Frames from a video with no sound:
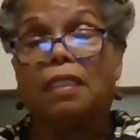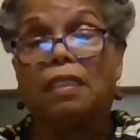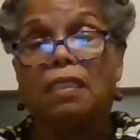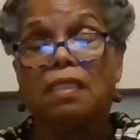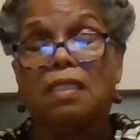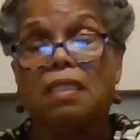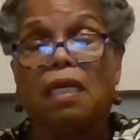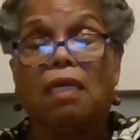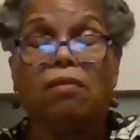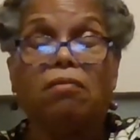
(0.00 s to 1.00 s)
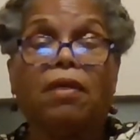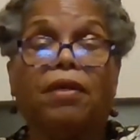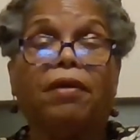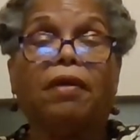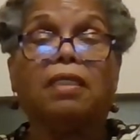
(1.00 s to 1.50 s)
And I said, "I don't
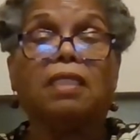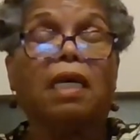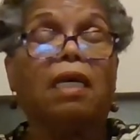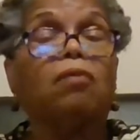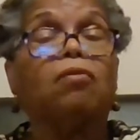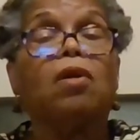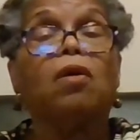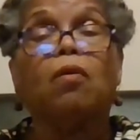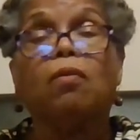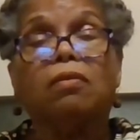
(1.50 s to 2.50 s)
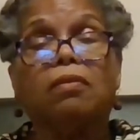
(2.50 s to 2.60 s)
care, cause I ain't gonna know